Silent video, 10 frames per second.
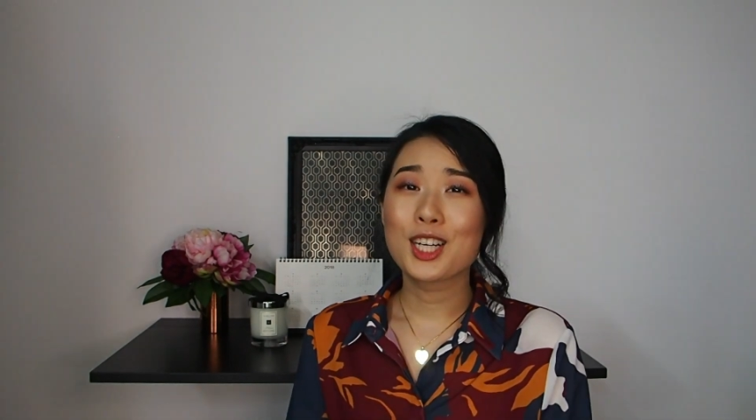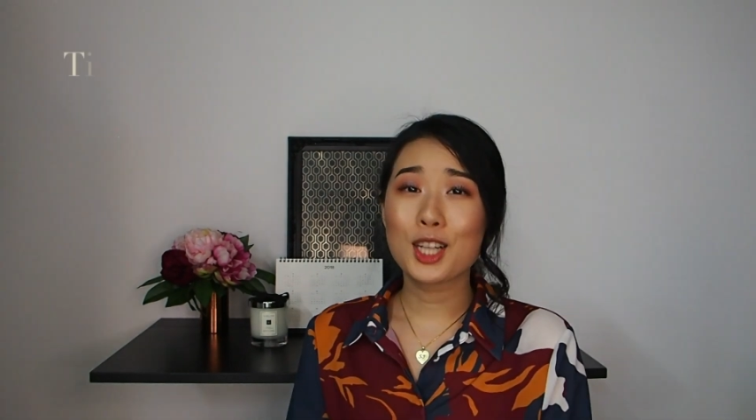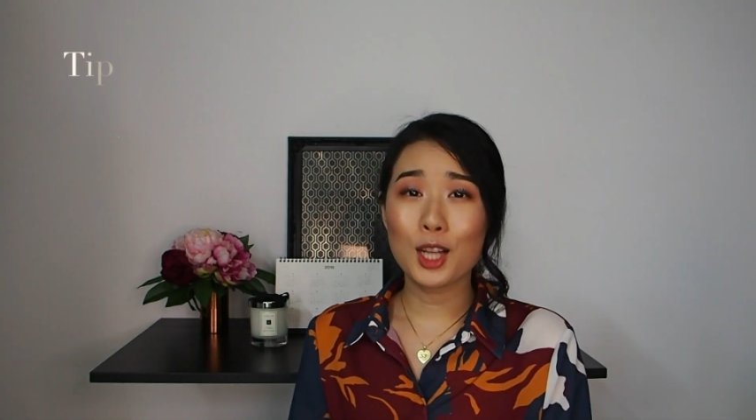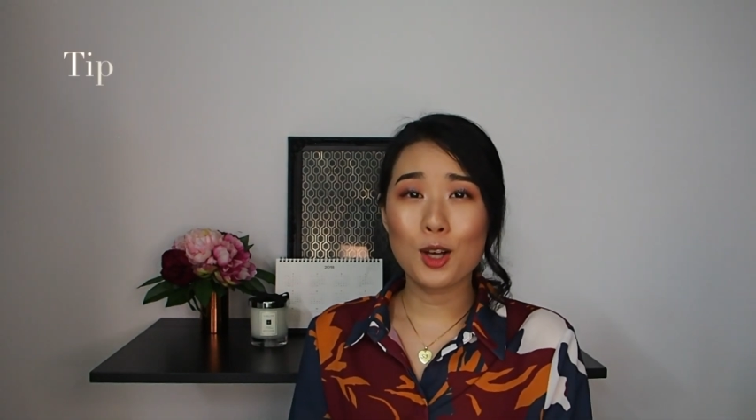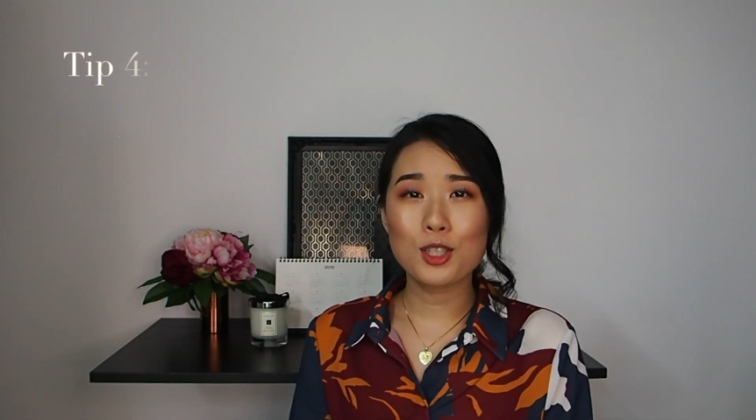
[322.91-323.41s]

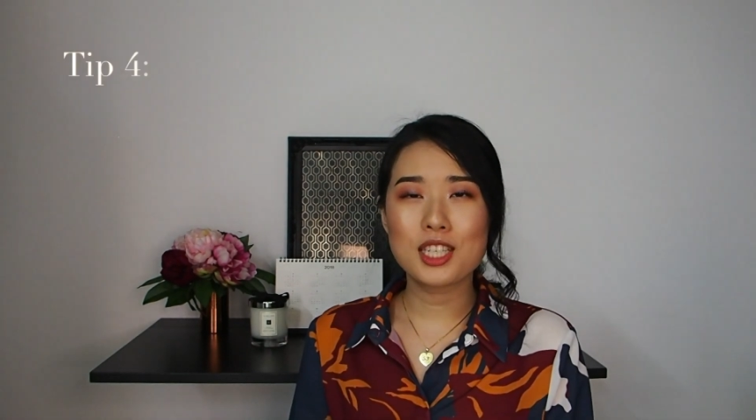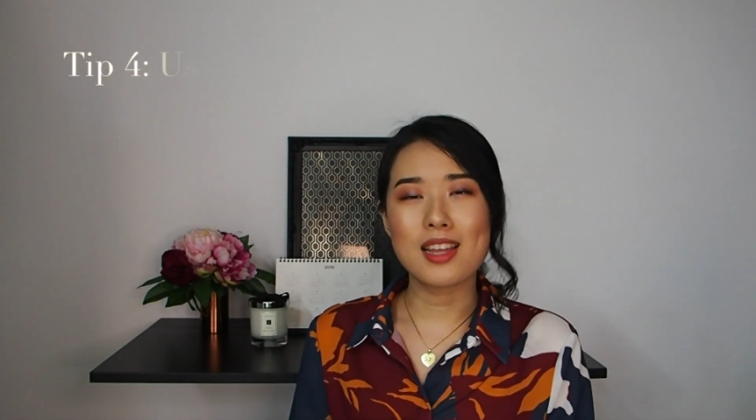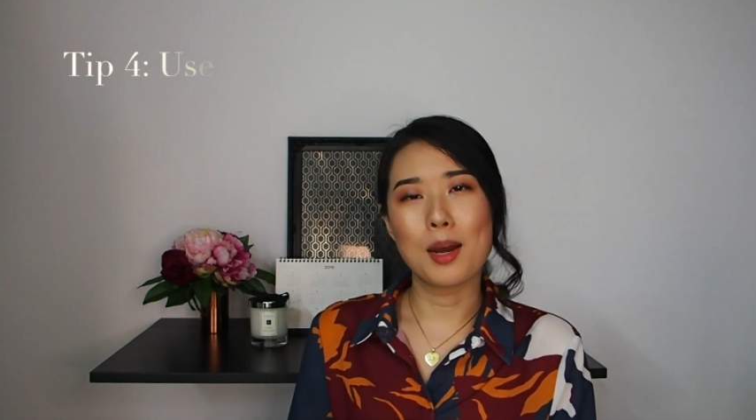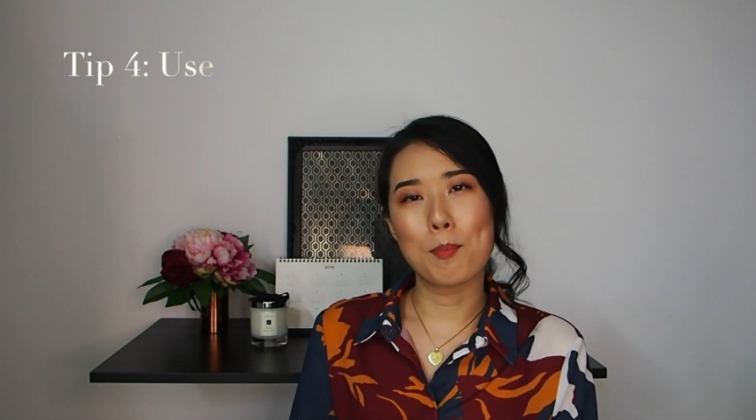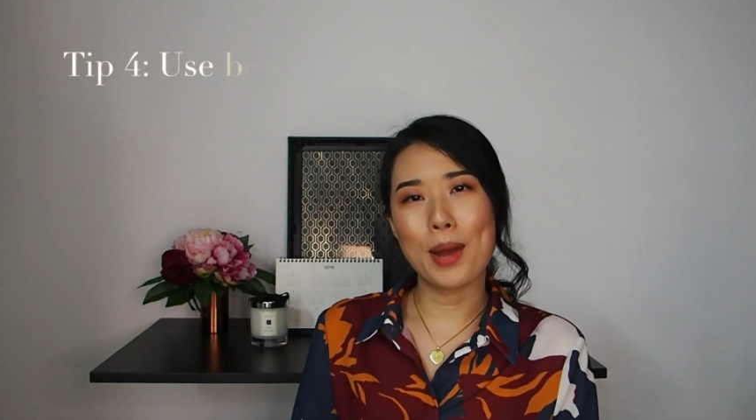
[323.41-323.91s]
Clothes
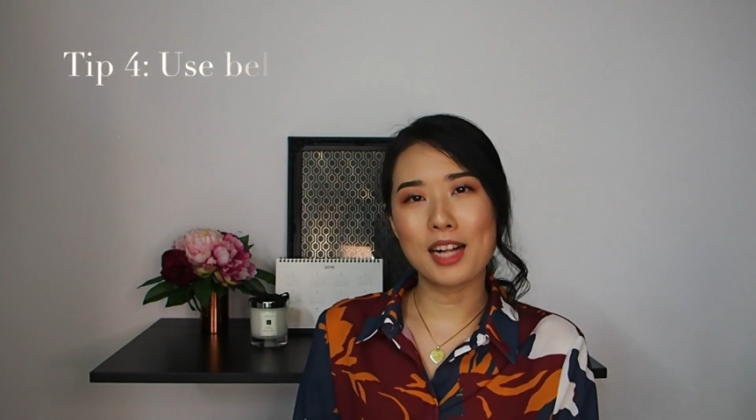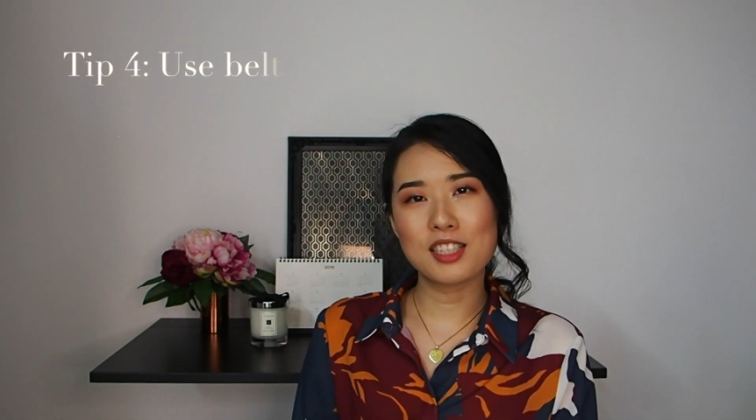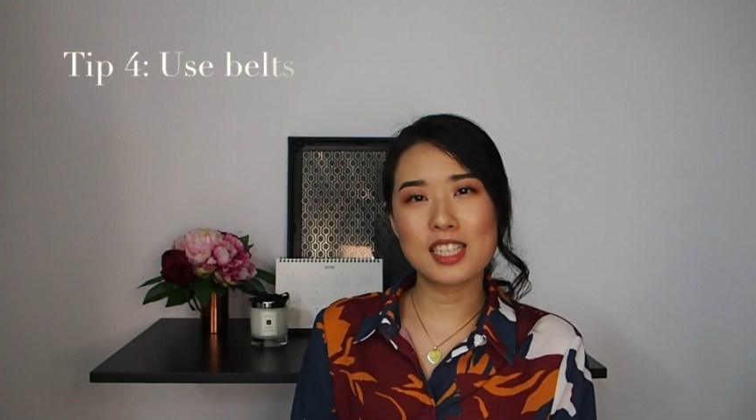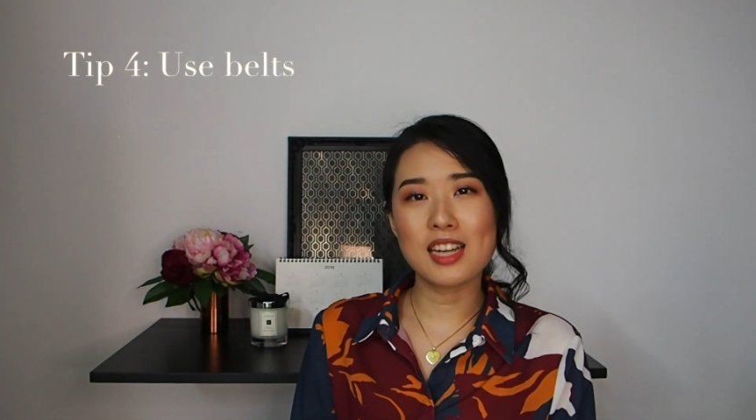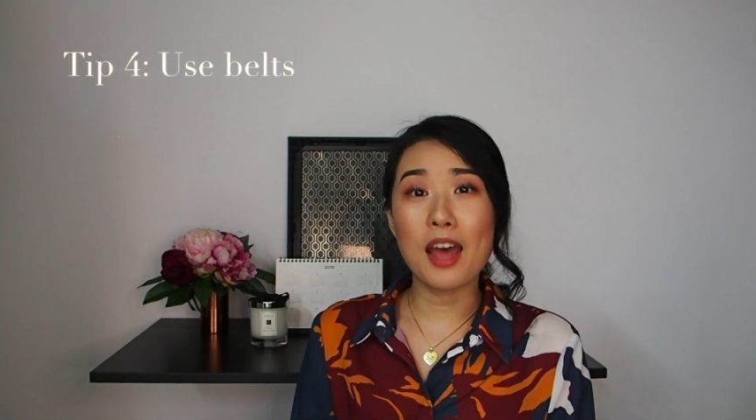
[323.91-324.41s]
that are
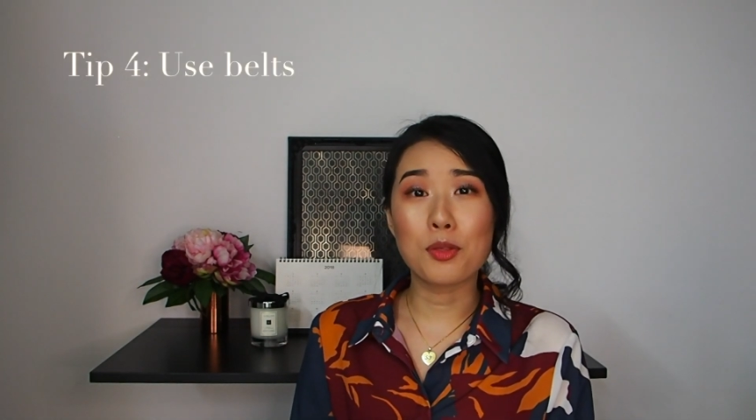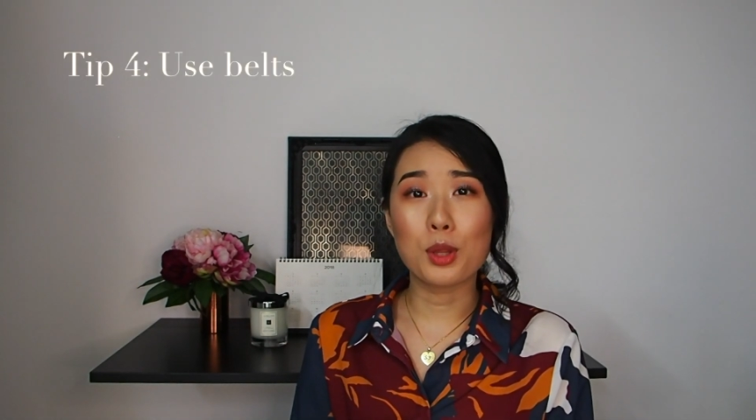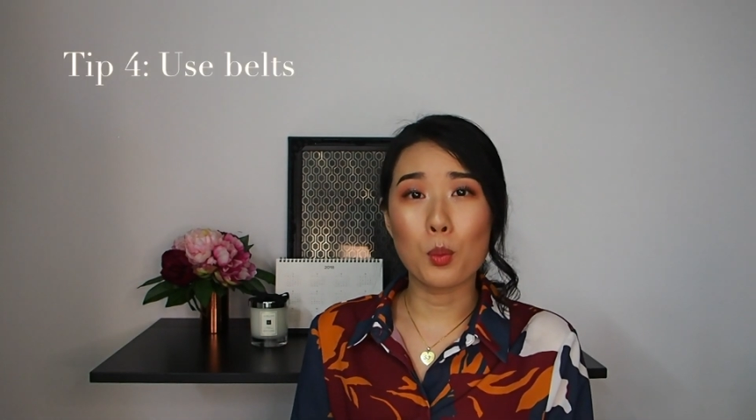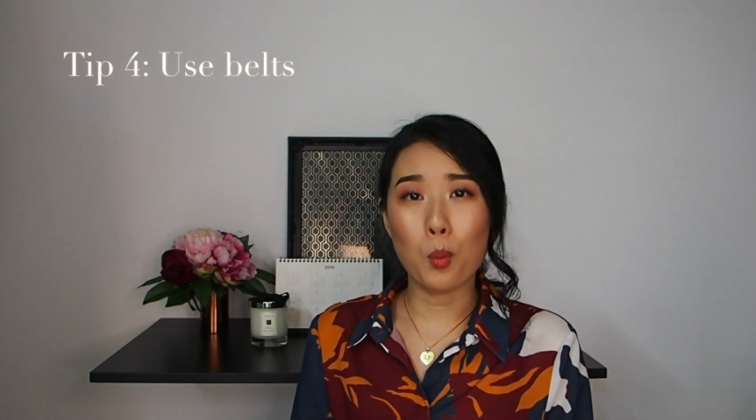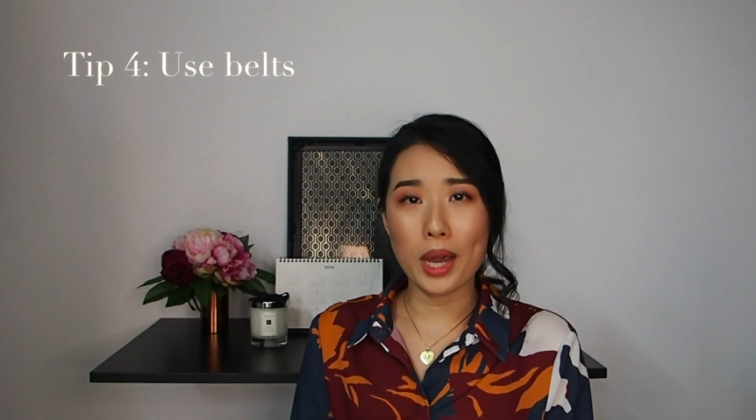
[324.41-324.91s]
belted at
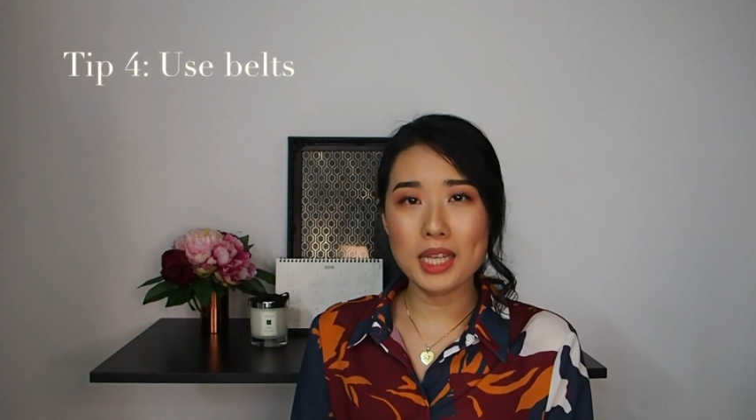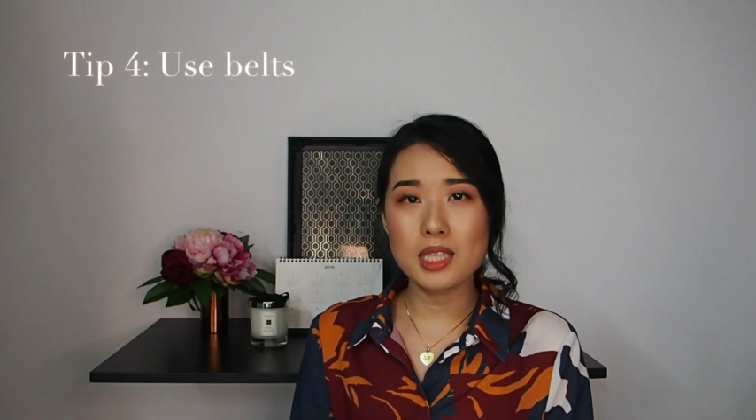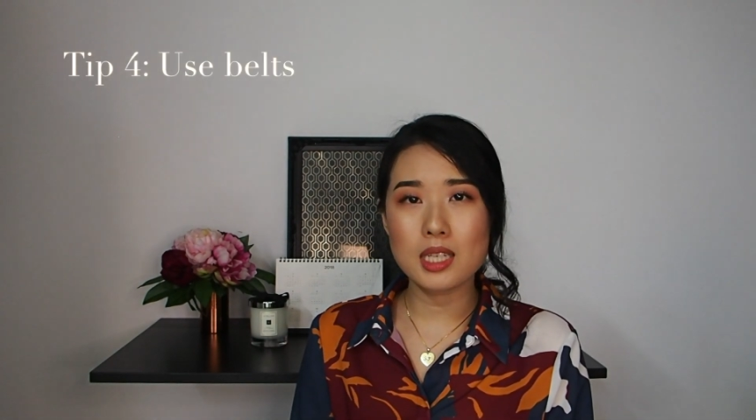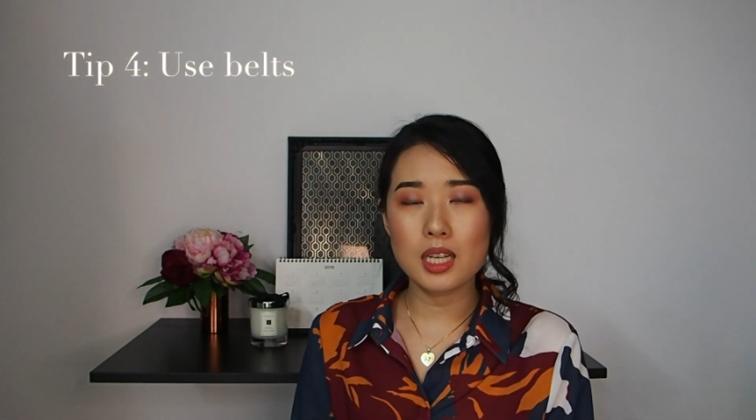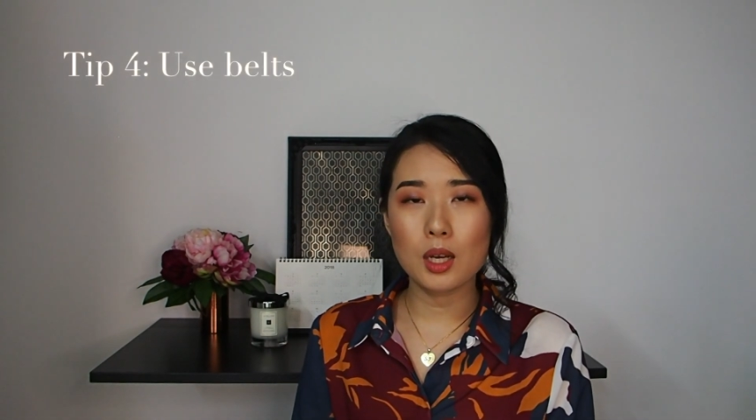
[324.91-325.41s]
the
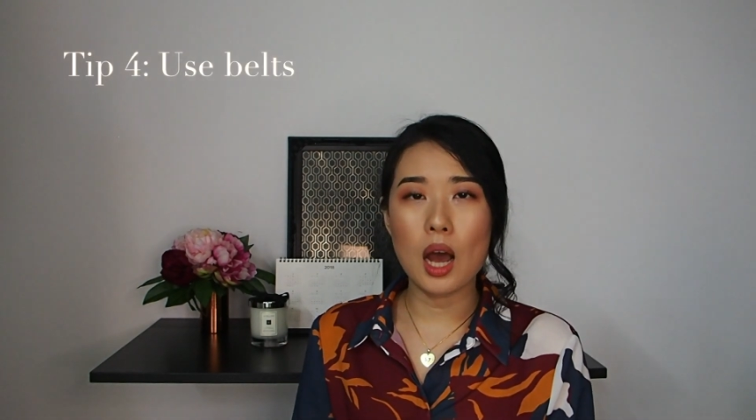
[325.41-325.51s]
waist